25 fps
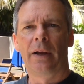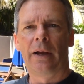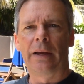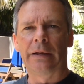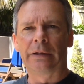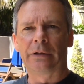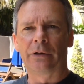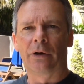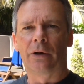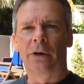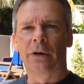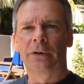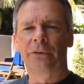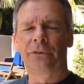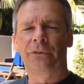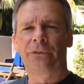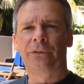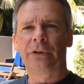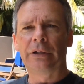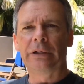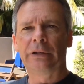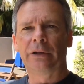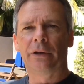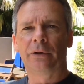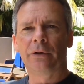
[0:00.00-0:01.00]
Hey guys,
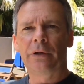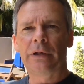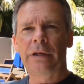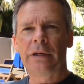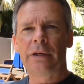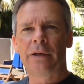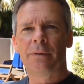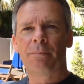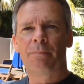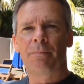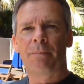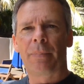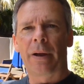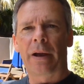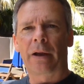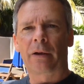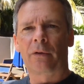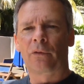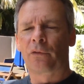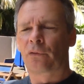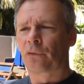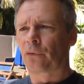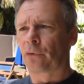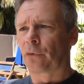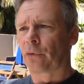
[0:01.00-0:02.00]
Dino here,
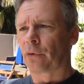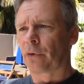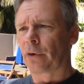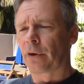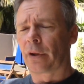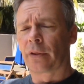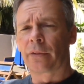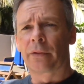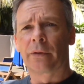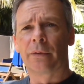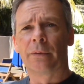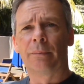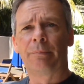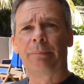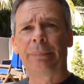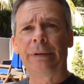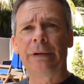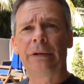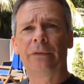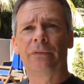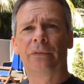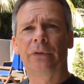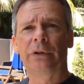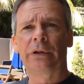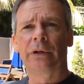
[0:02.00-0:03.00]
back for another
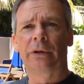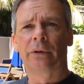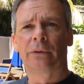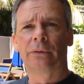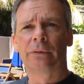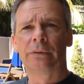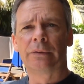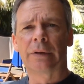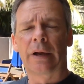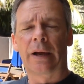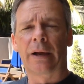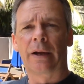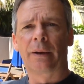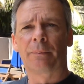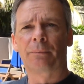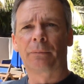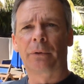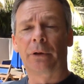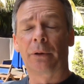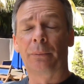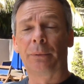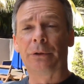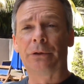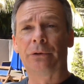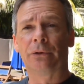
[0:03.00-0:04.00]
beer video. I'm
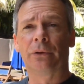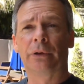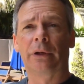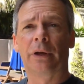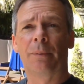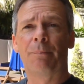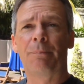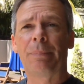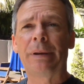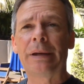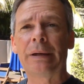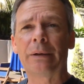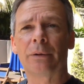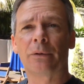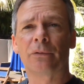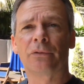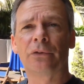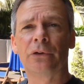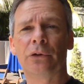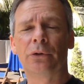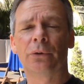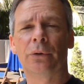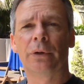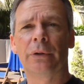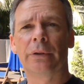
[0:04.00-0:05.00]
going to be doing a beer
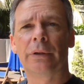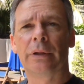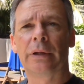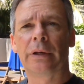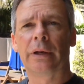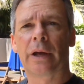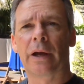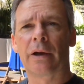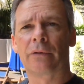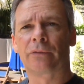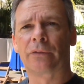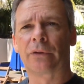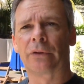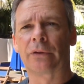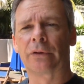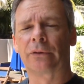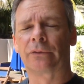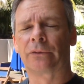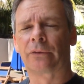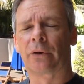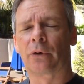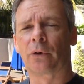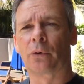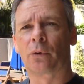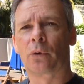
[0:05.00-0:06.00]
review, and then after
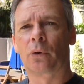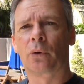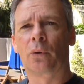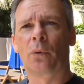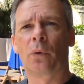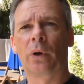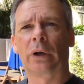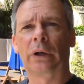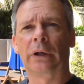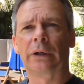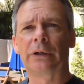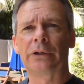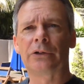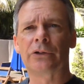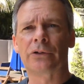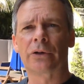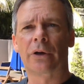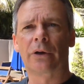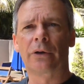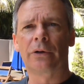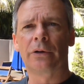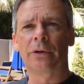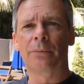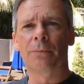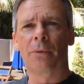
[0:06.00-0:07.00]
this I'll quickly
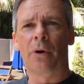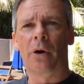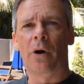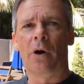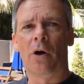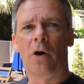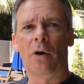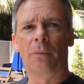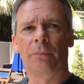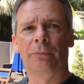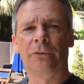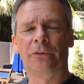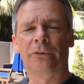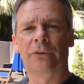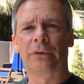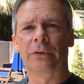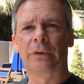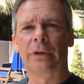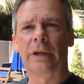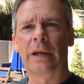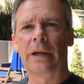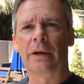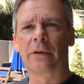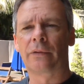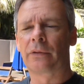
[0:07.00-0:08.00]
show you my hops
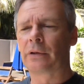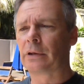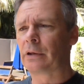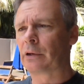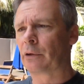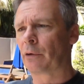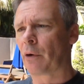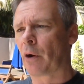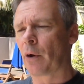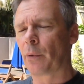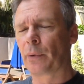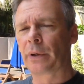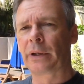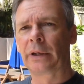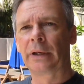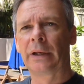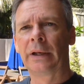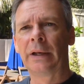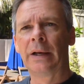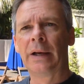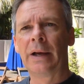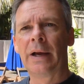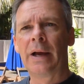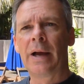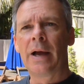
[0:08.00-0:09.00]
and how they're growing.
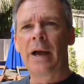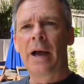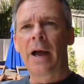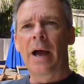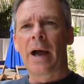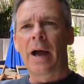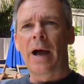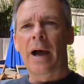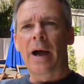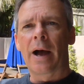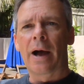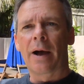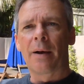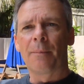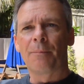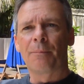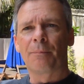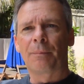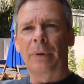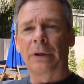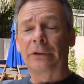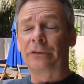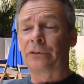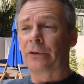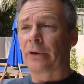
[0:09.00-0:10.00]

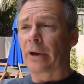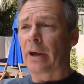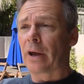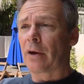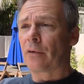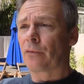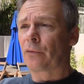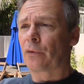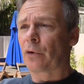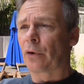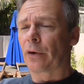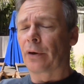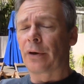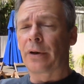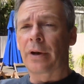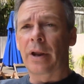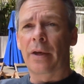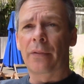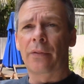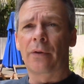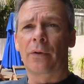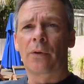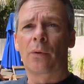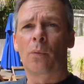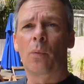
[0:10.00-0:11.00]
But today I've got
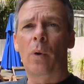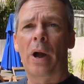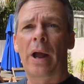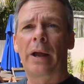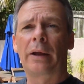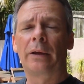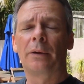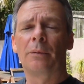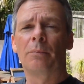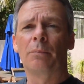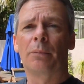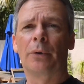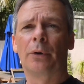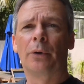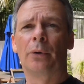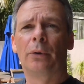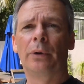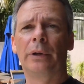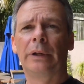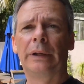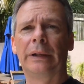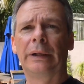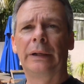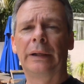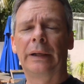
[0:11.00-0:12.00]
another Wagon
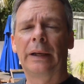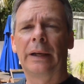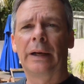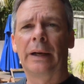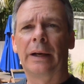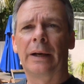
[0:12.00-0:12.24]
Brewing